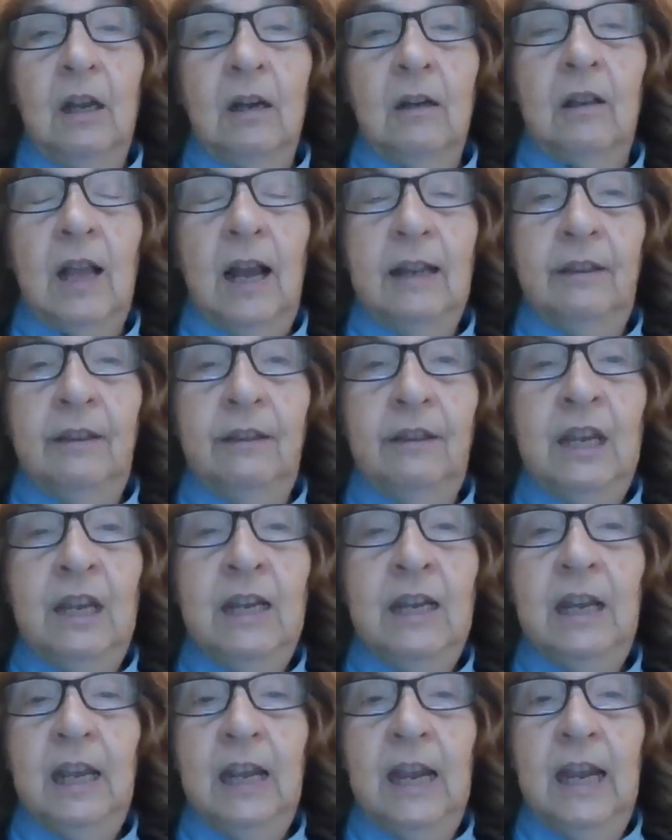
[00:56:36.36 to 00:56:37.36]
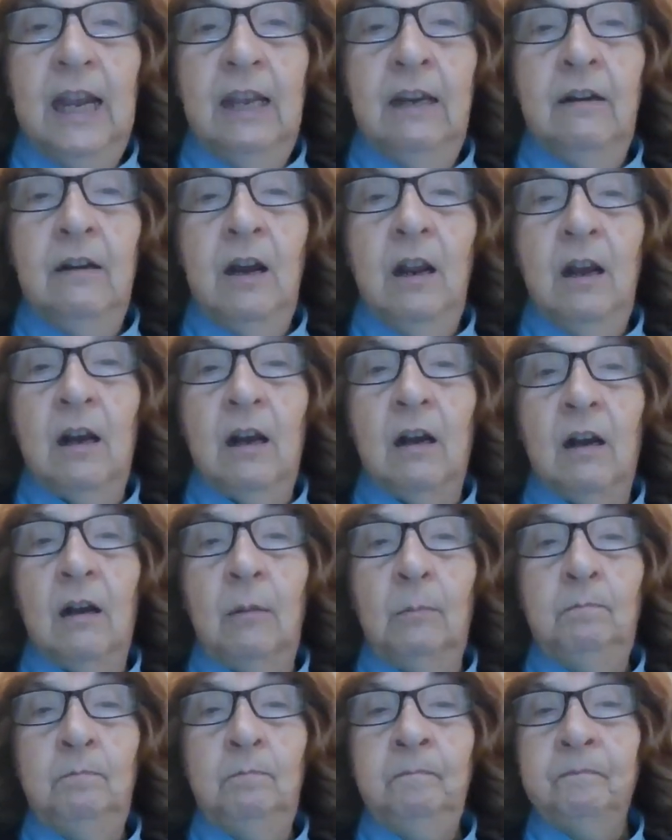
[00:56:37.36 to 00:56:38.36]
Well, I think in
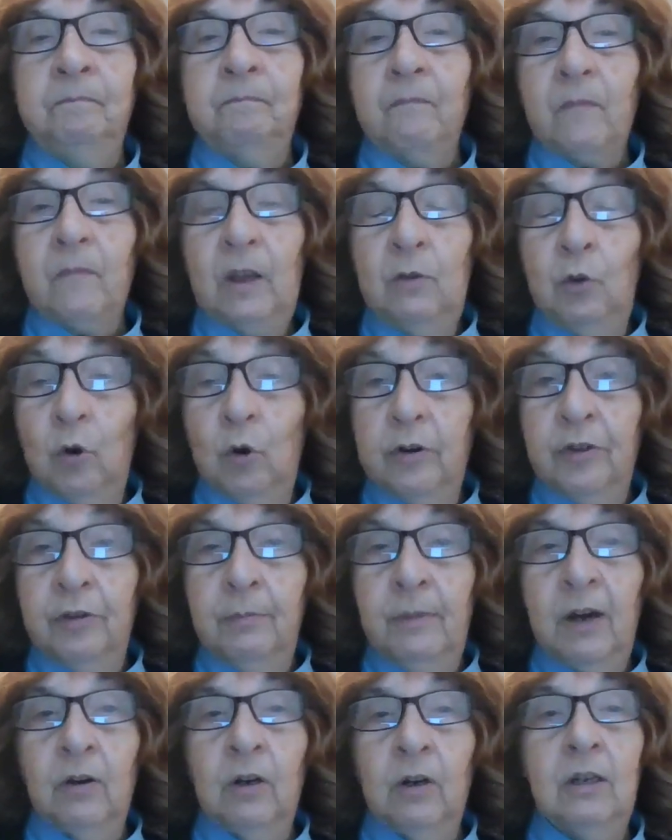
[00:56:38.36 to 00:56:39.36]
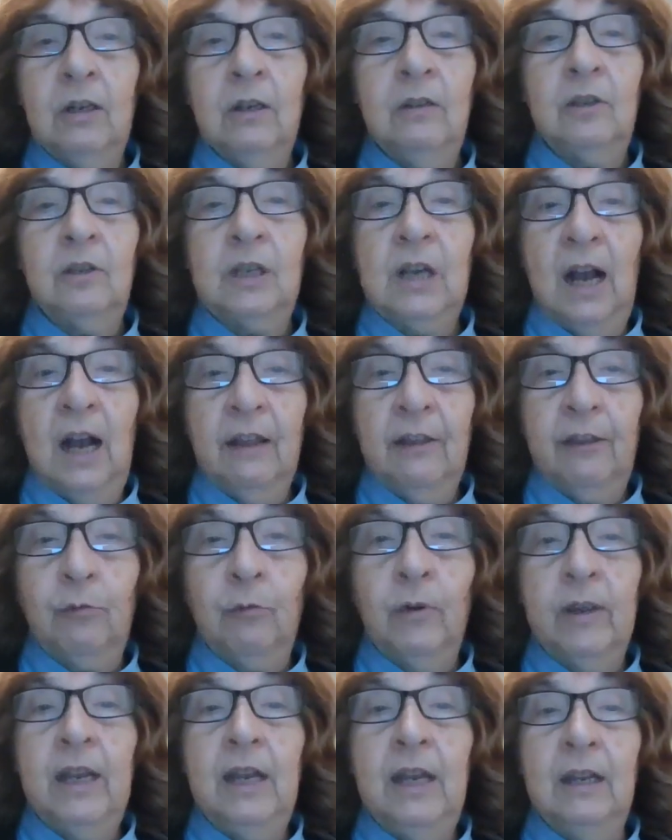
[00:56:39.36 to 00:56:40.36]
um, North America, SCA
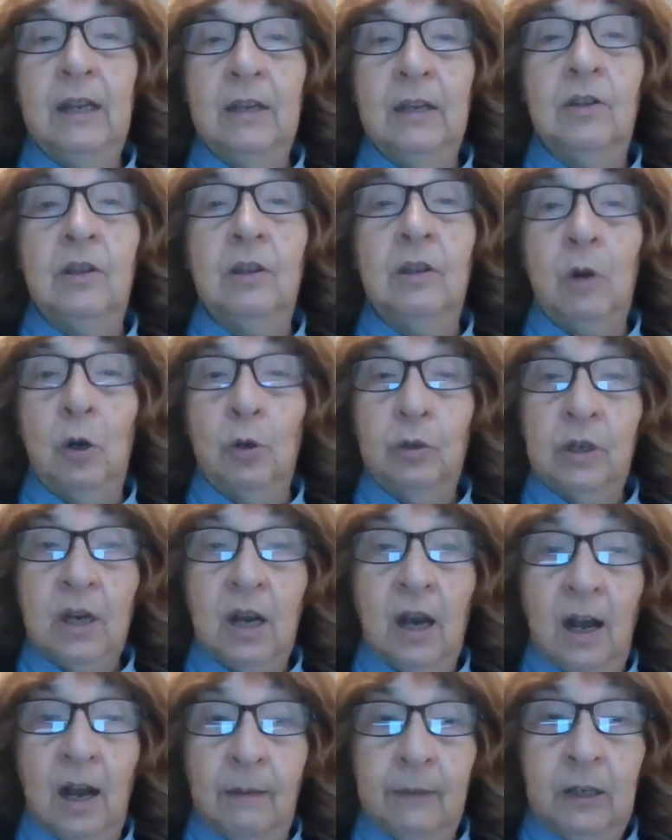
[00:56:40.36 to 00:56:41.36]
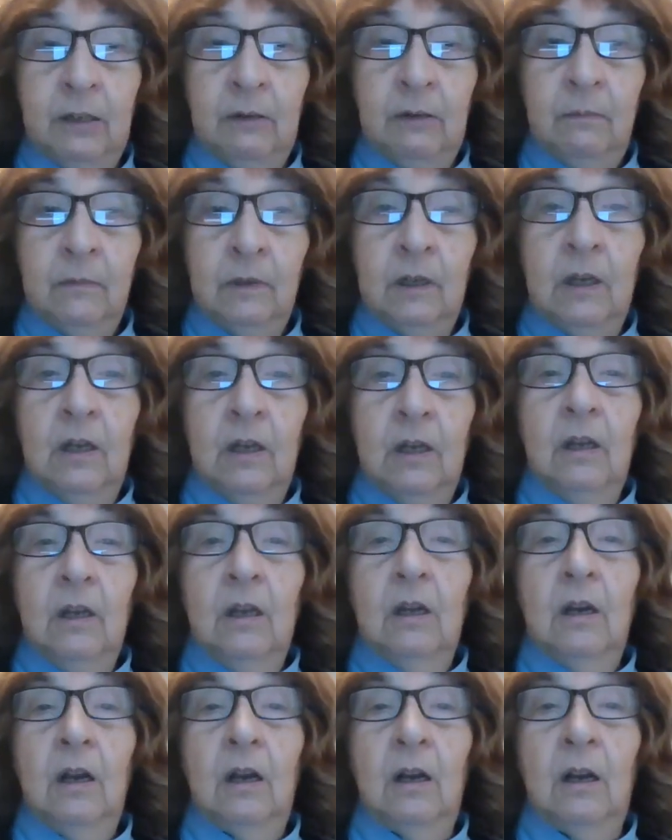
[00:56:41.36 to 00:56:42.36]
3 is the most common.
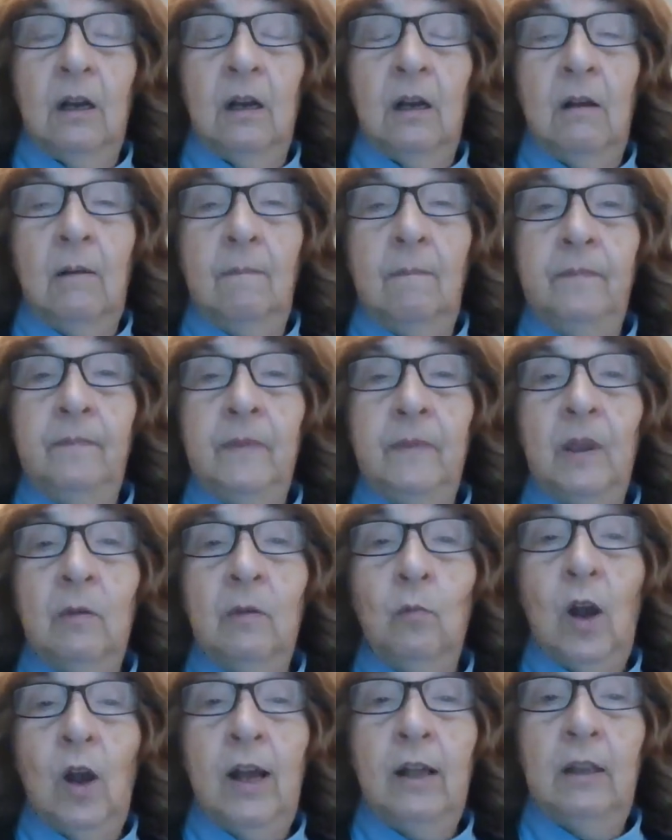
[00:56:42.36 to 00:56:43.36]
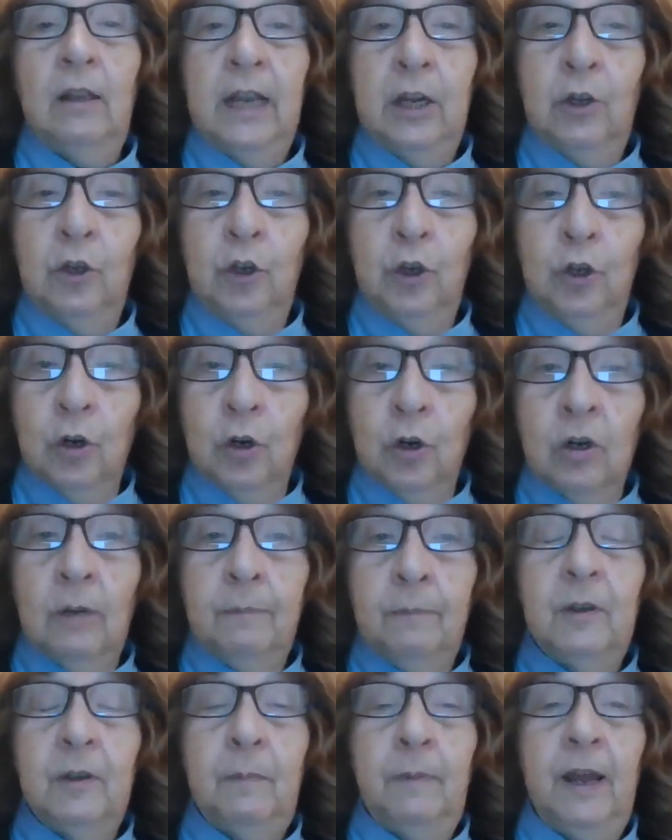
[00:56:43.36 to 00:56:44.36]
Um, while in
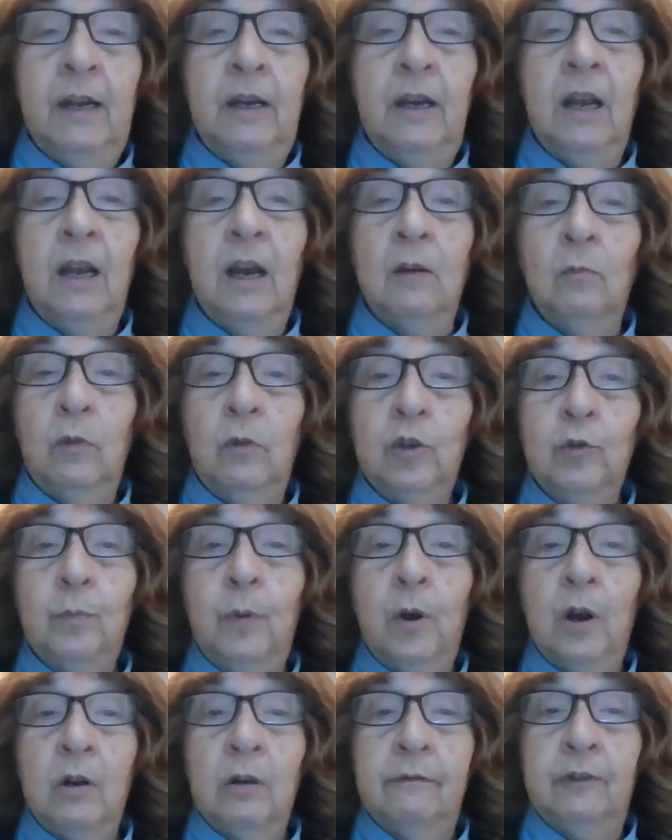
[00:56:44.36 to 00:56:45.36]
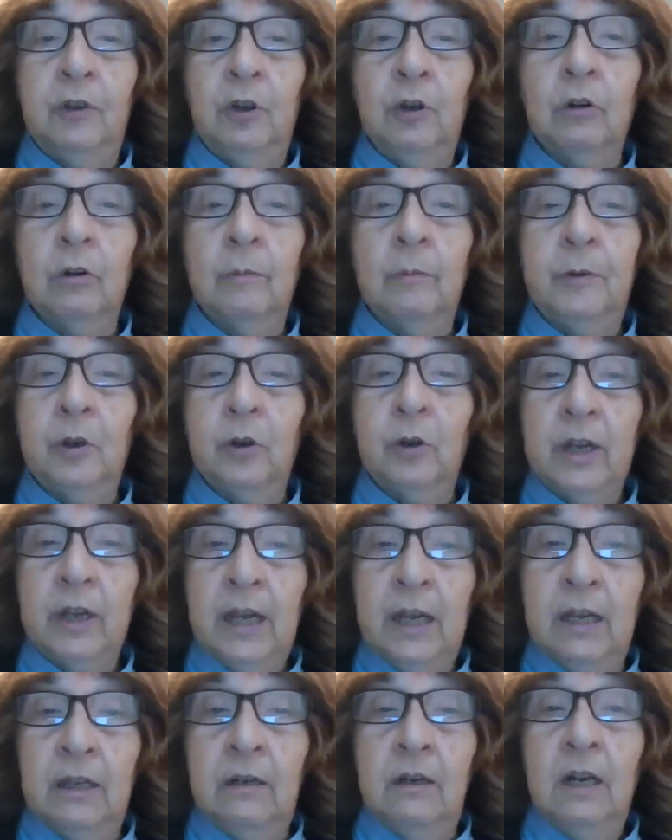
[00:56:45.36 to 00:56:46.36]
Europe, depending on which part of Europe you're
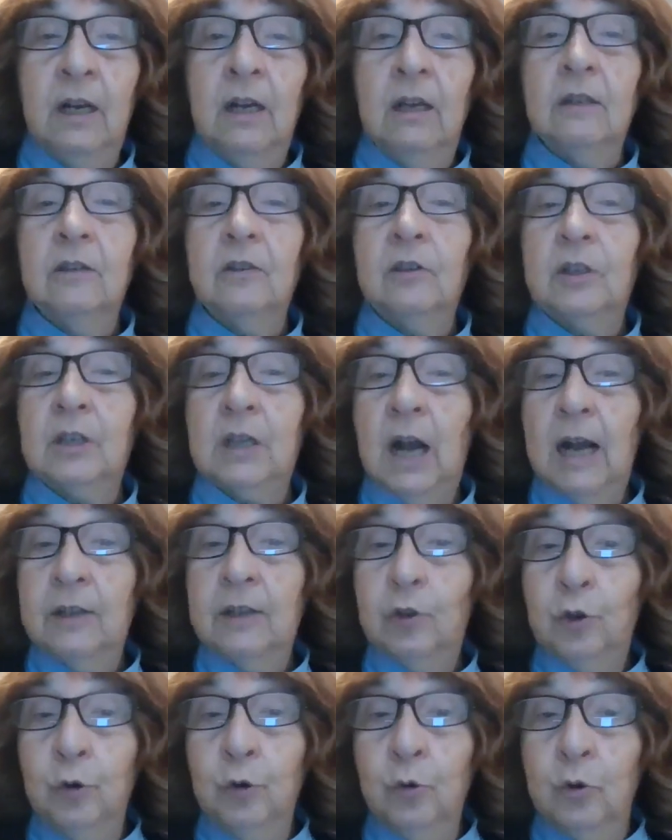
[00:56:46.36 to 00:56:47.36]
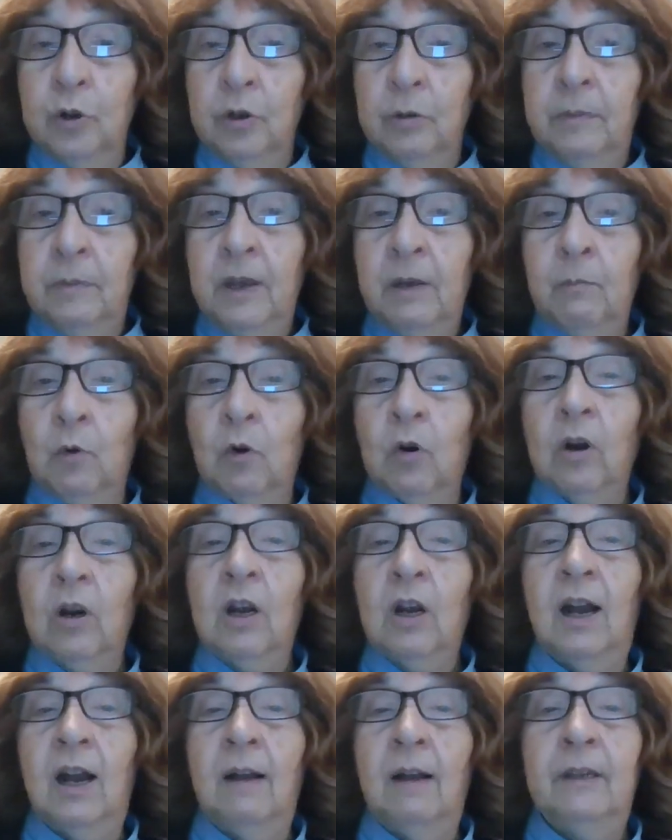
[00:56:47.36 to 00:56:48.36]
in, SCA 2 could be more
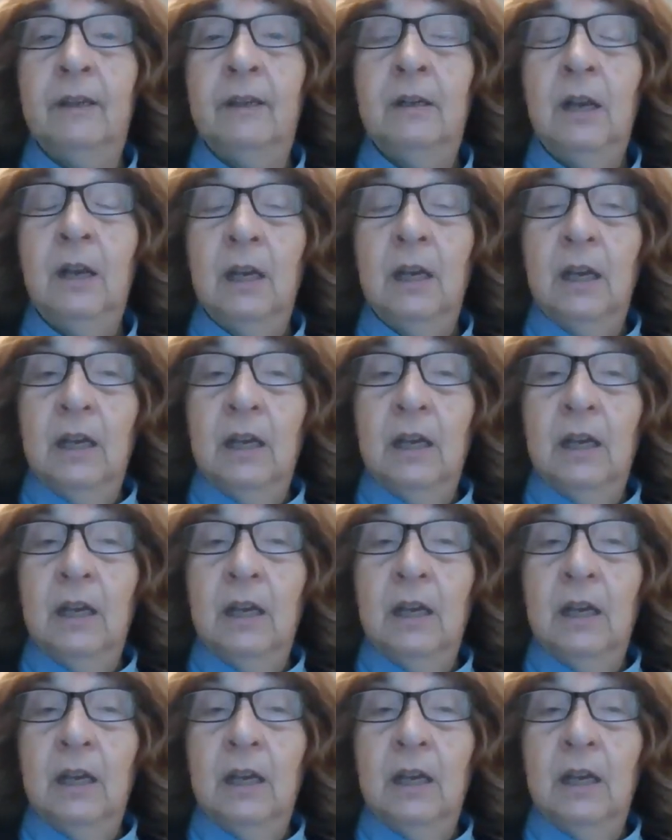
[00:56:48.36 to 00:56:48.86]
common.